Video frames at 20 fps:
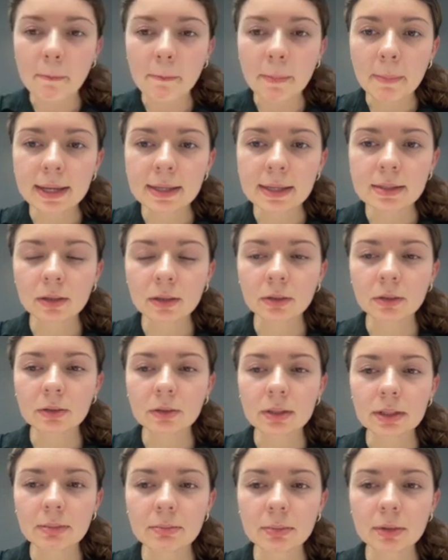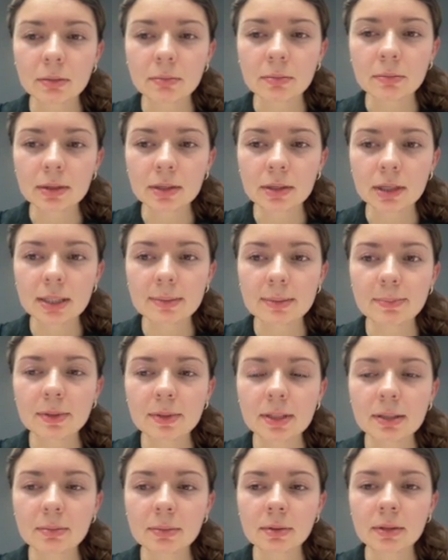Based on your symptoms, it's
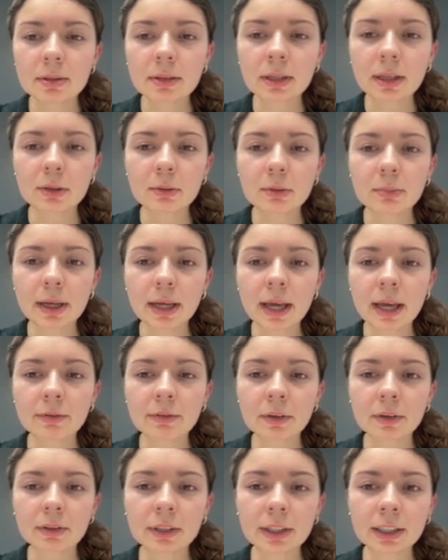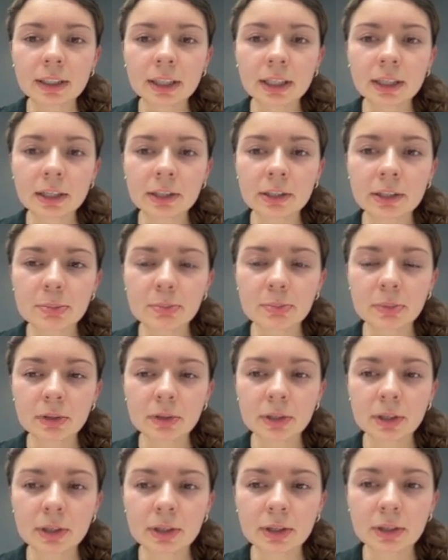possible that you may have contracted a
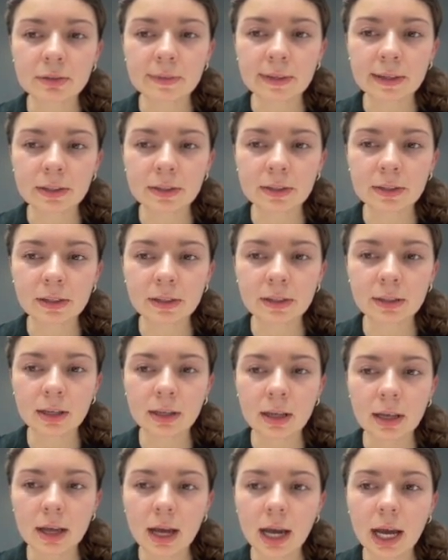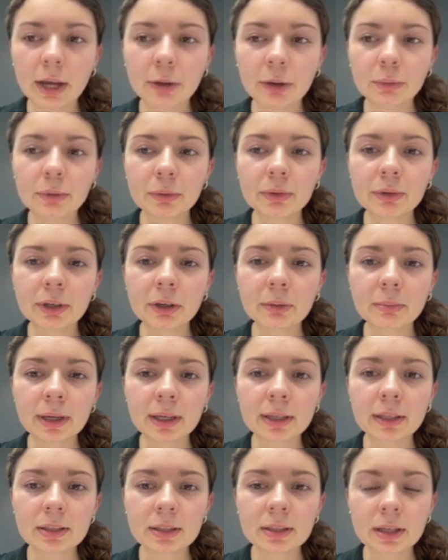respiratory infection. I would recommend
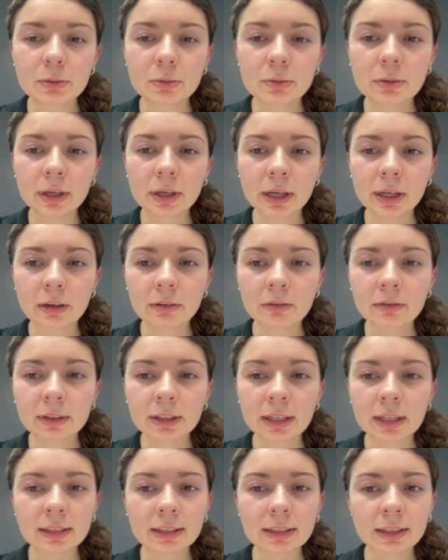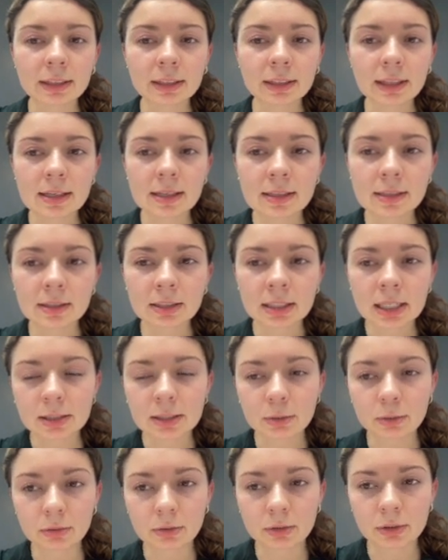scheduling a COVID-19 test just to
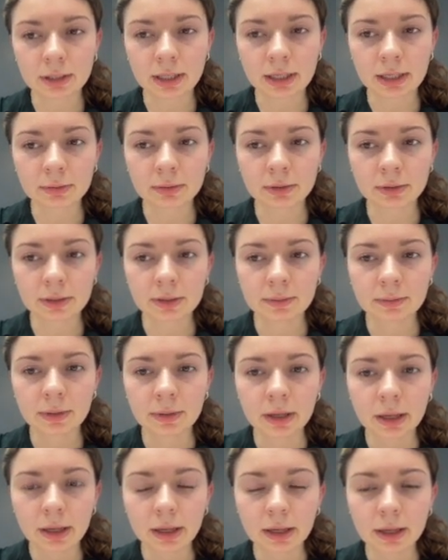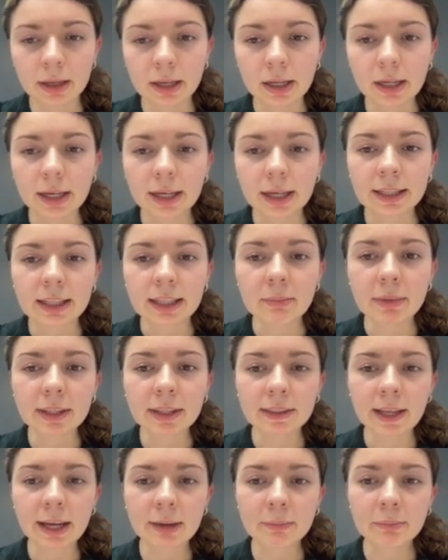rule it out. In the
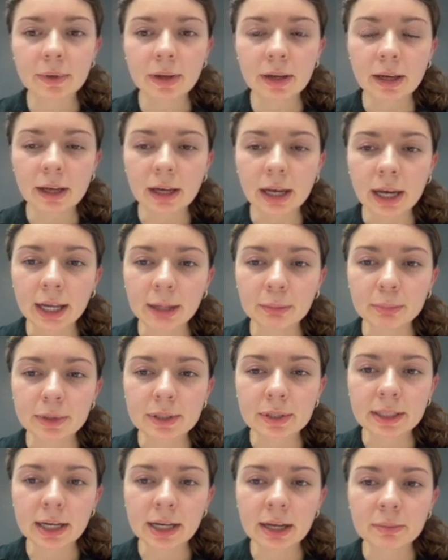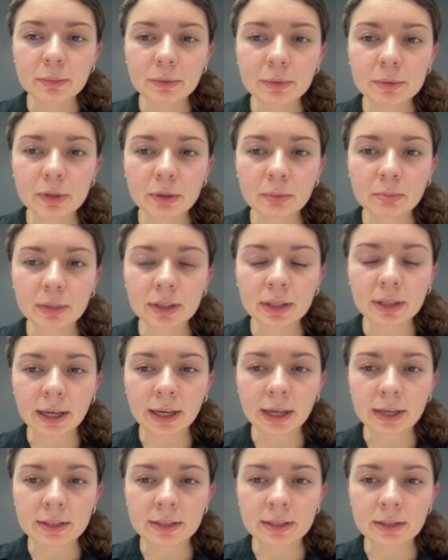meantime, I prescribe you some
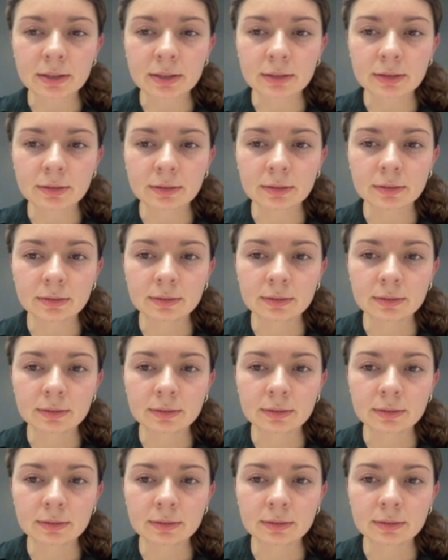medication.